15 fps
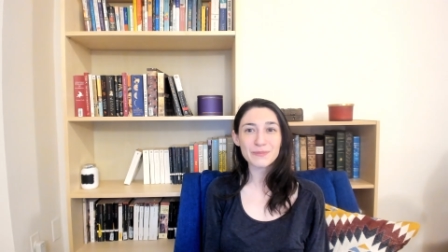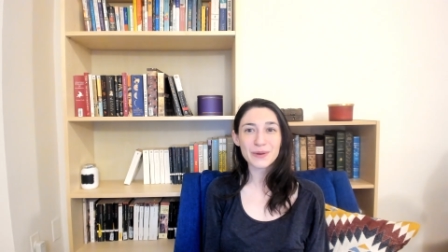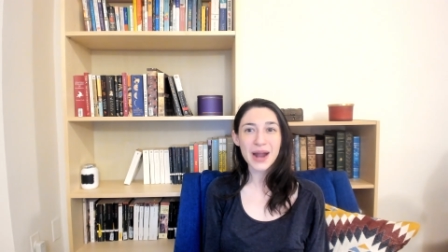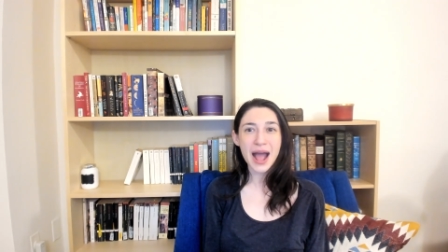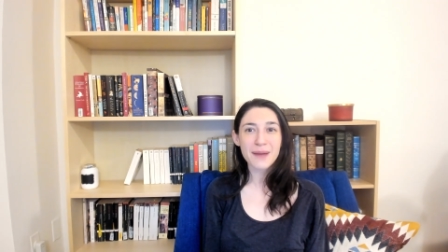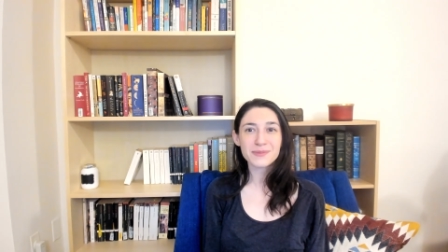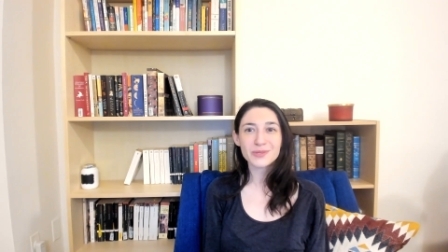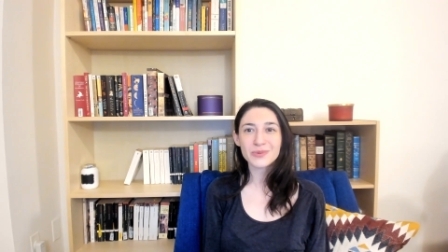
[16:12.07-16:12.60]

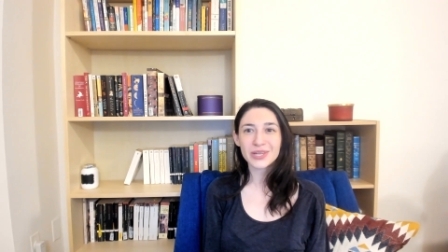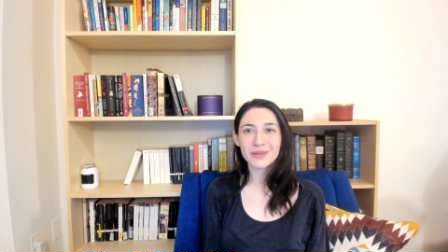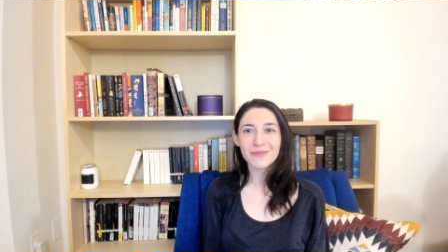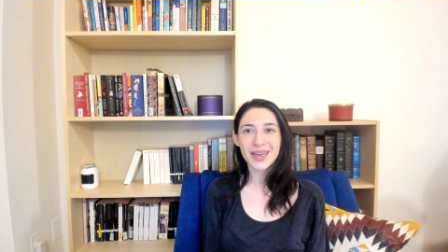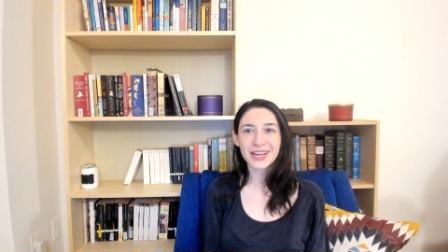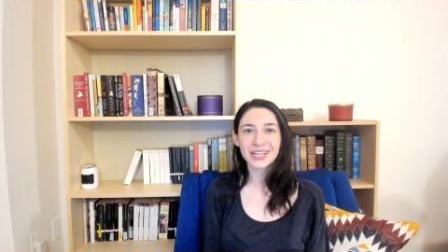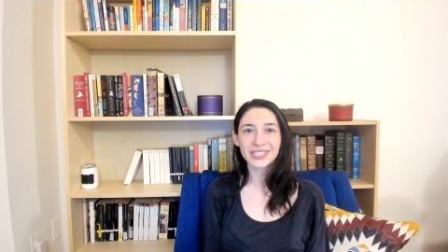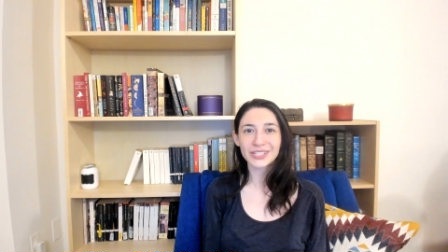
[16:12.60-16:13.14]
perhaps we can
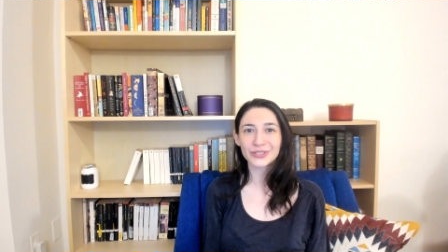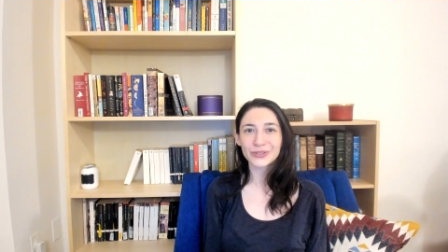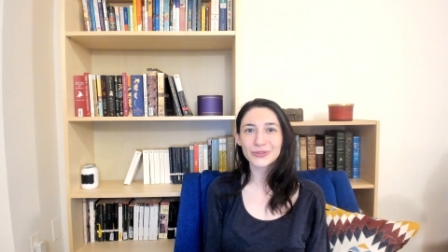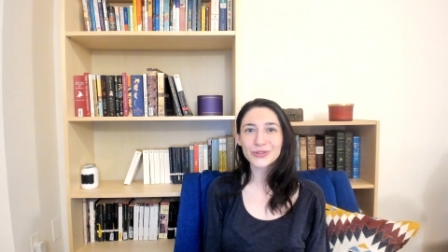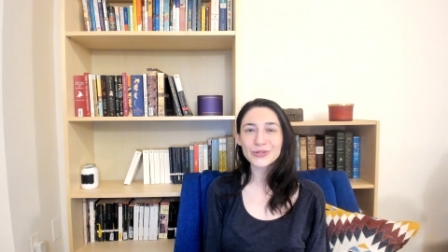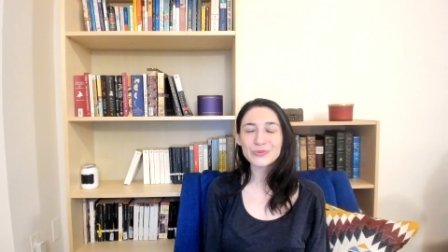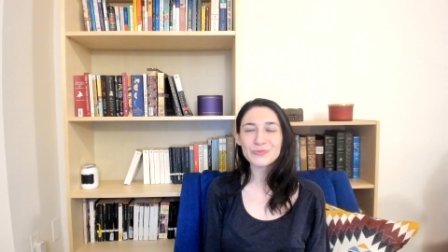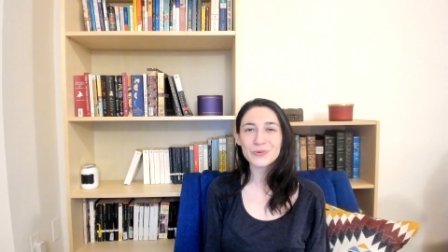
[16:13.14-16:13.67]
make a little
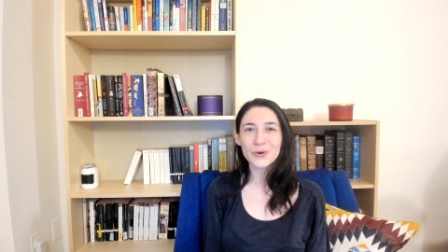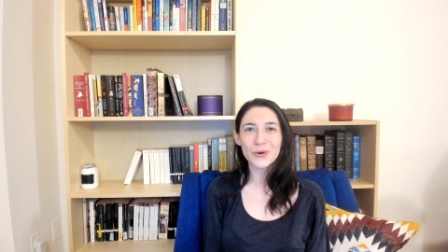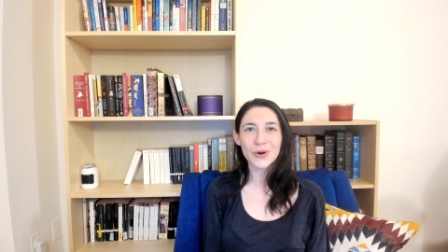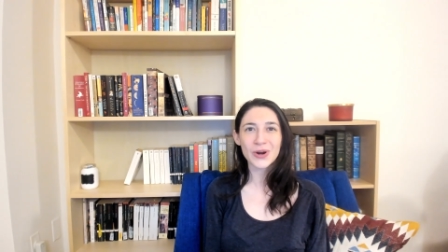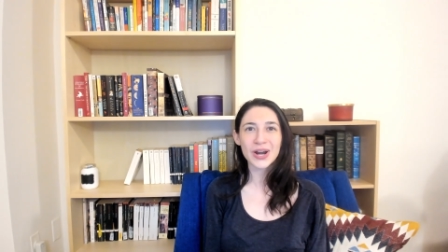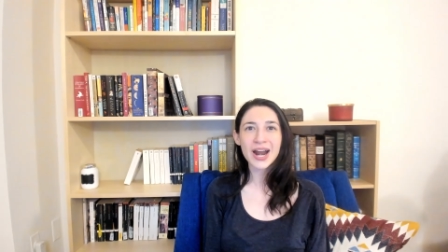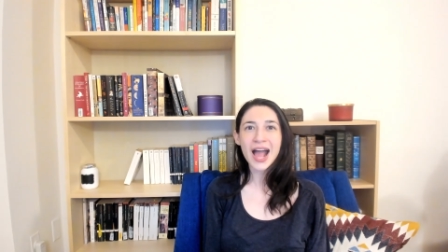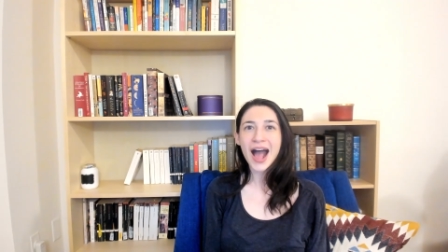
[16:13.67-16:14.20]
group,
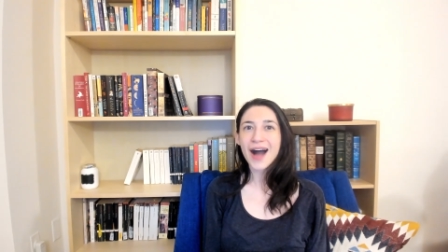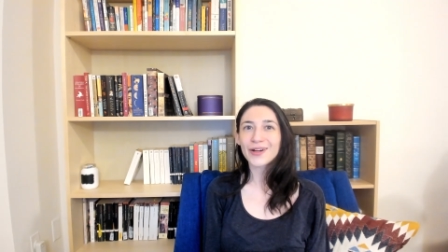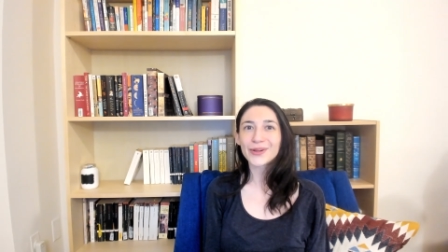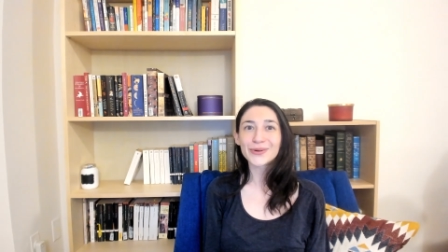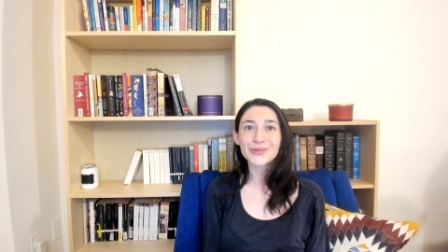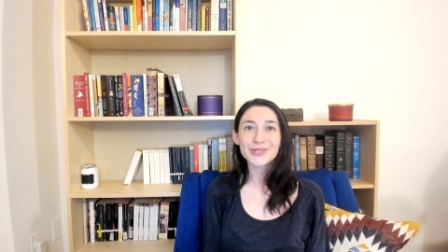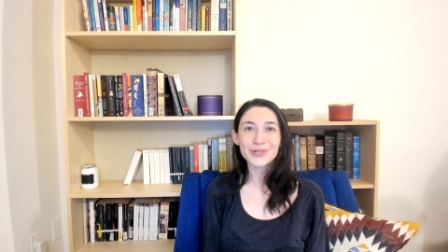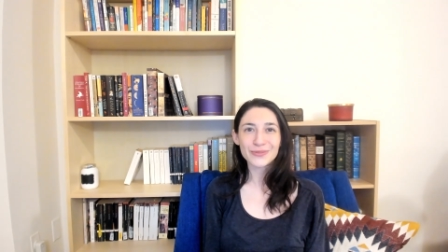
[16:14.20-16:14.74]
or I'll
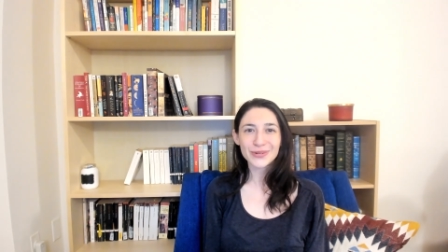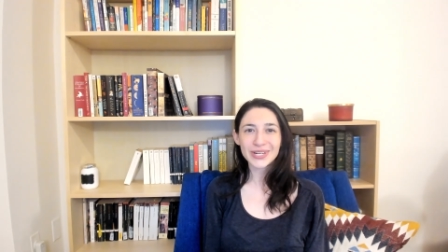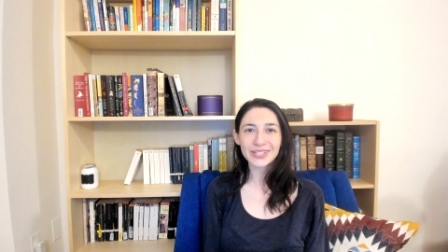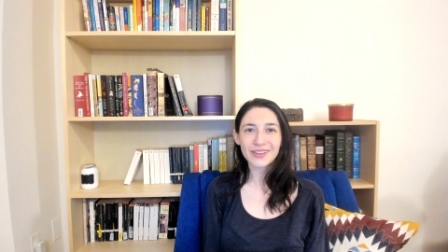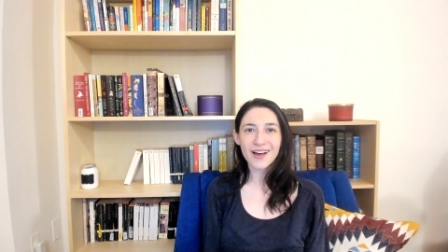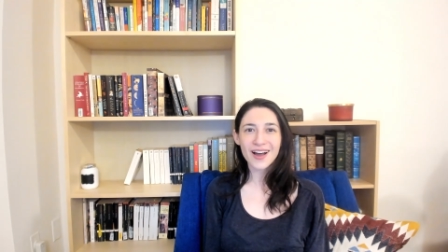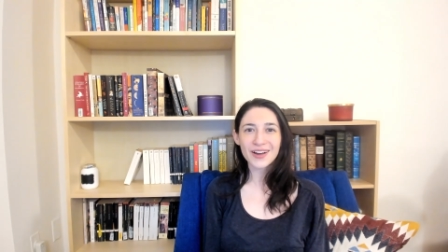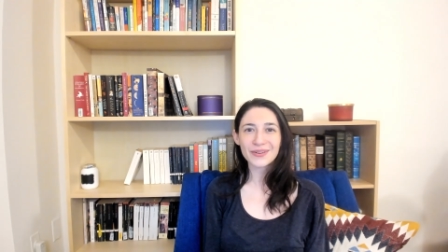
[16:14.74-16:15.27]
host a
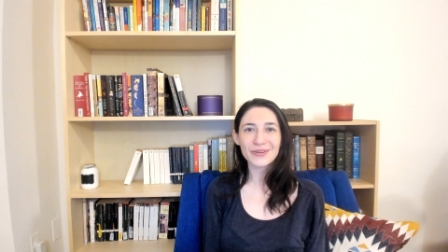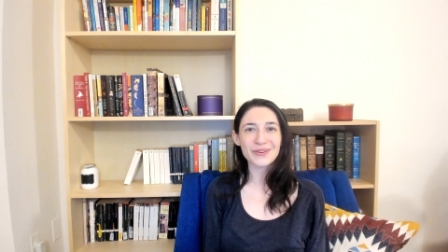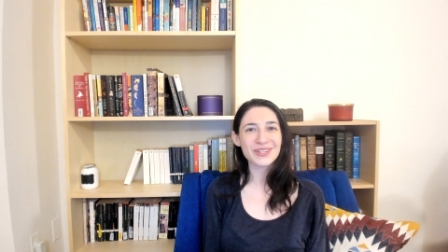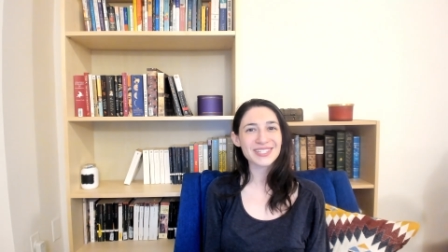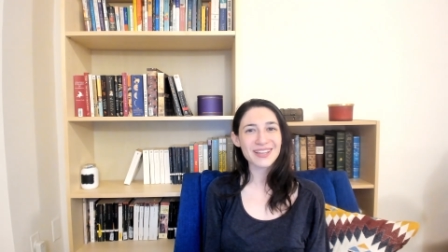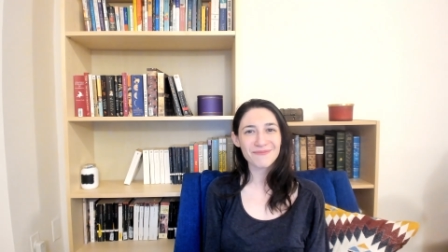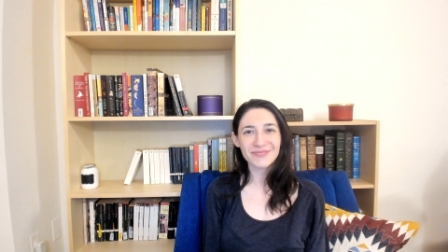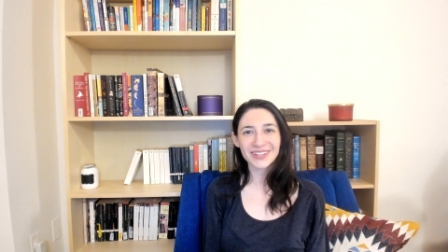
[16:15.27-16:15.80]
read-along or
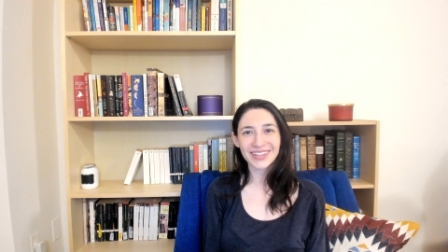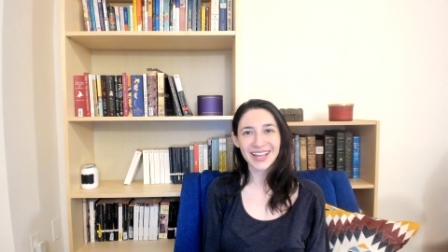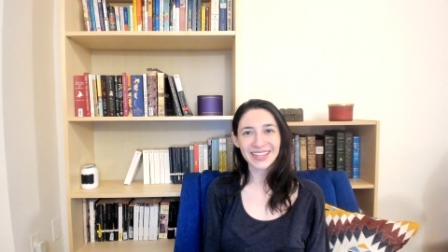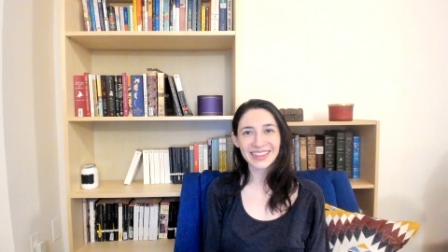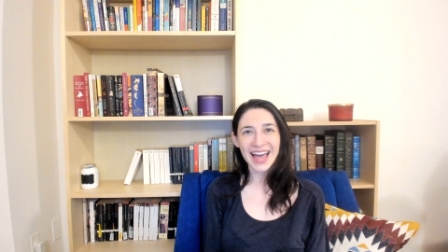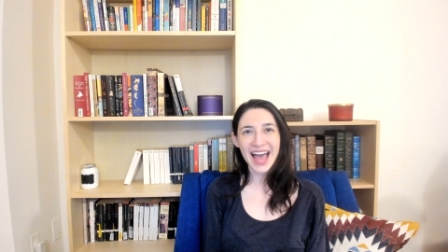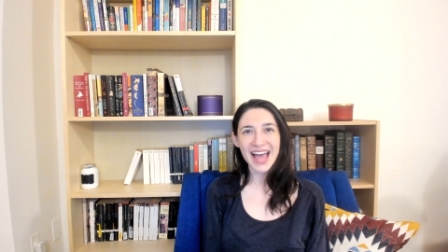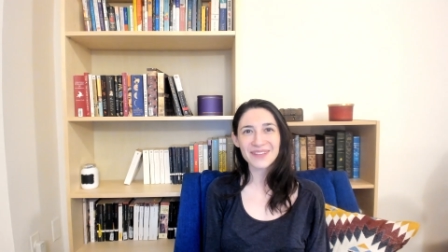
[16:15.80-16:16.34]
something
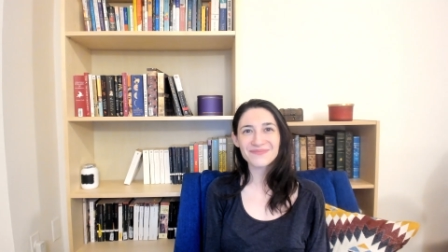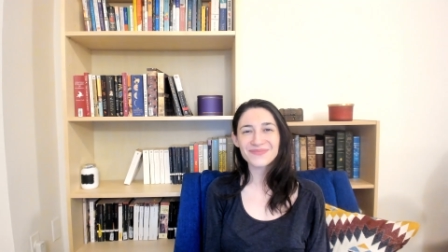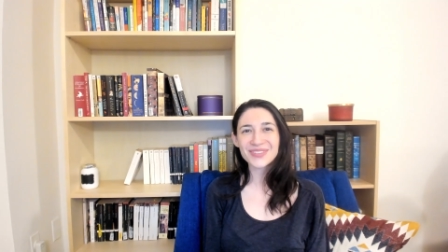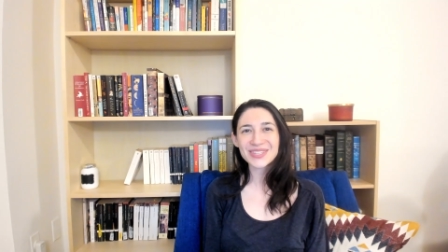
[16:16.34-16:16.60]
like that.